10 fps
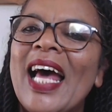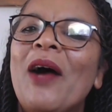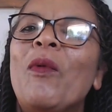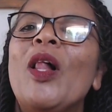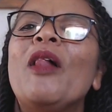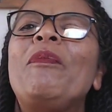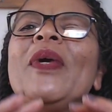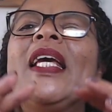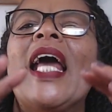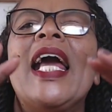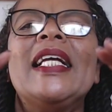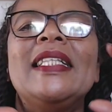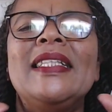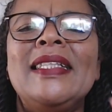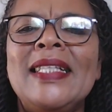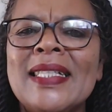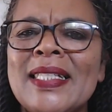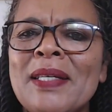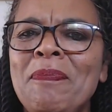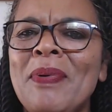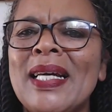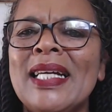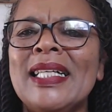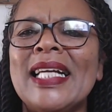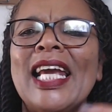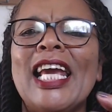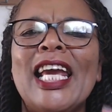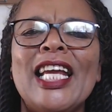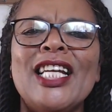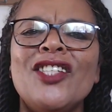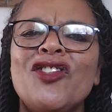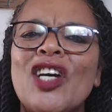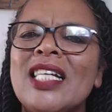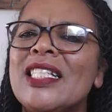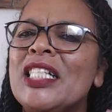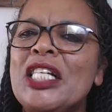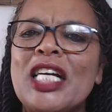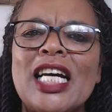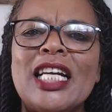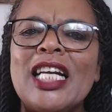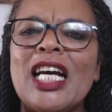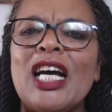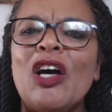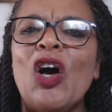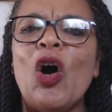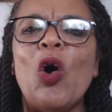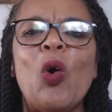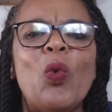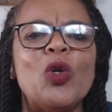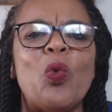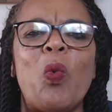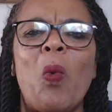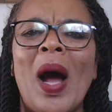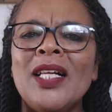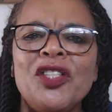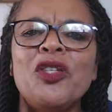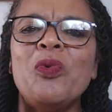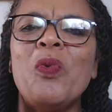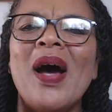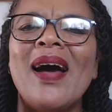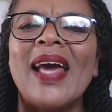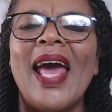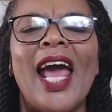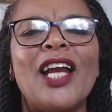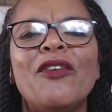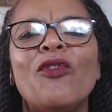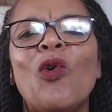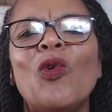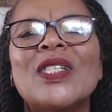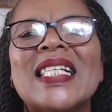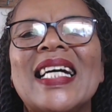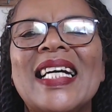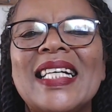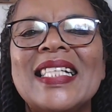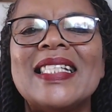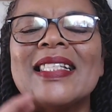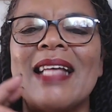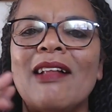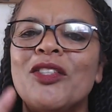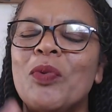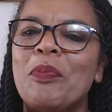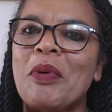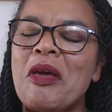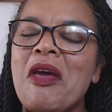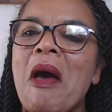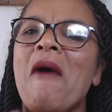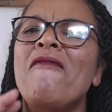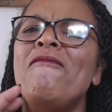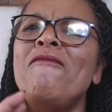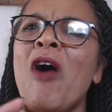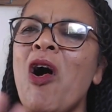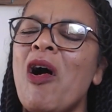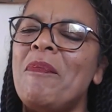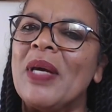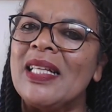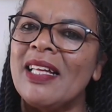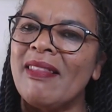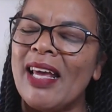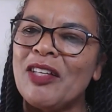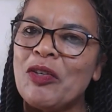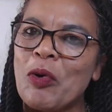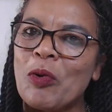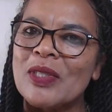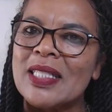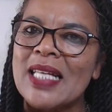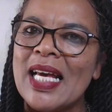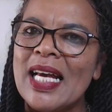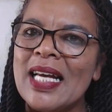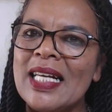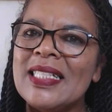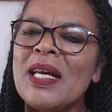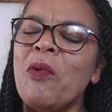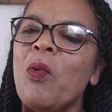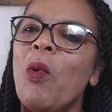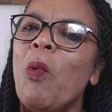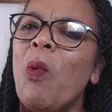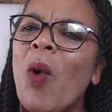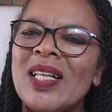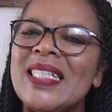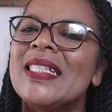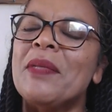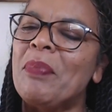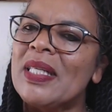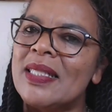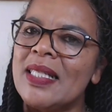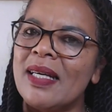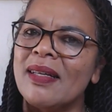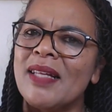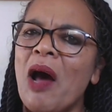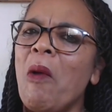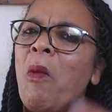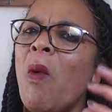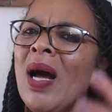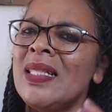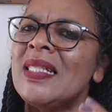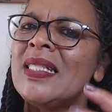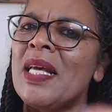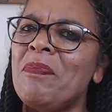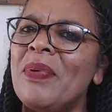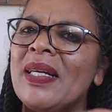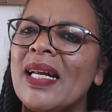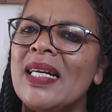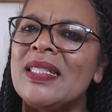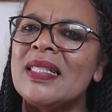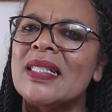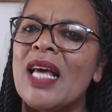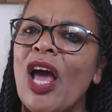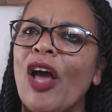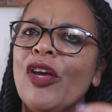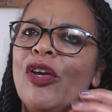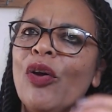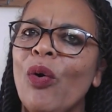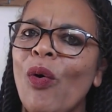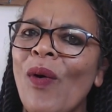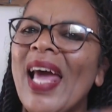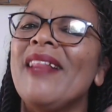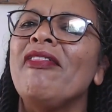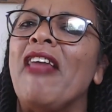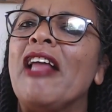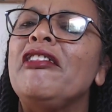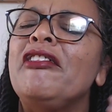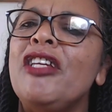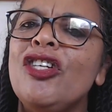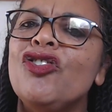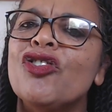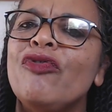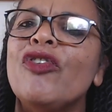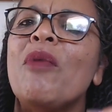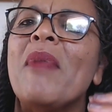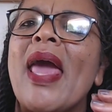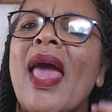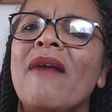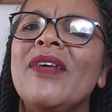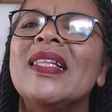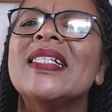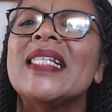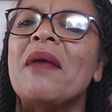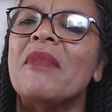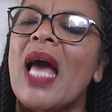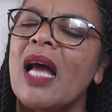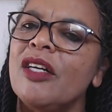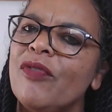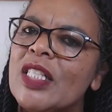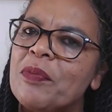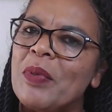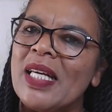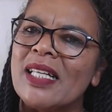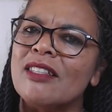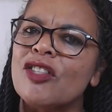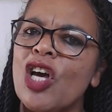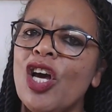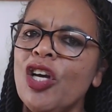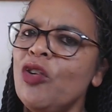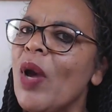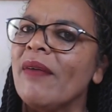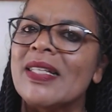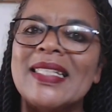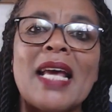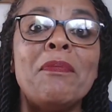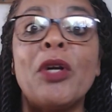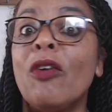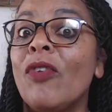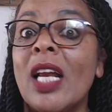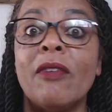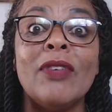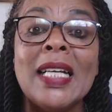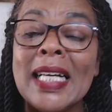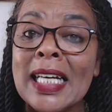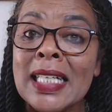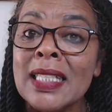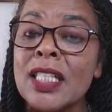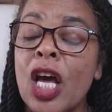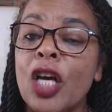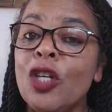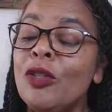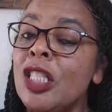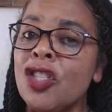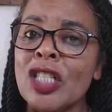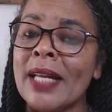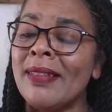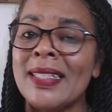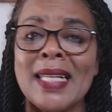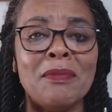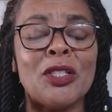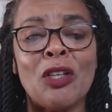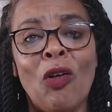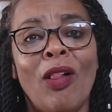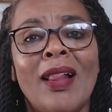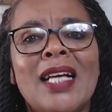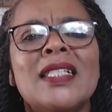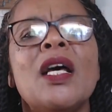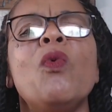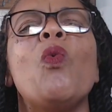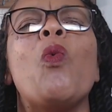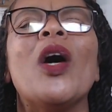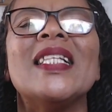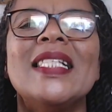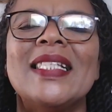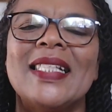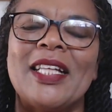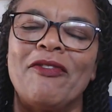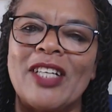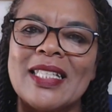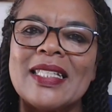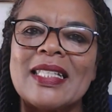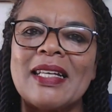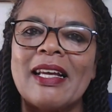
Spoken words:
will be a disciplined, energized learner who would want to work, and of course, her results will be far better than yours. So, what is the big secret? What separates you and that teacher from having the same kind of experience? You have the same profile of learners, you're teaching at the same school. So, what is the difference?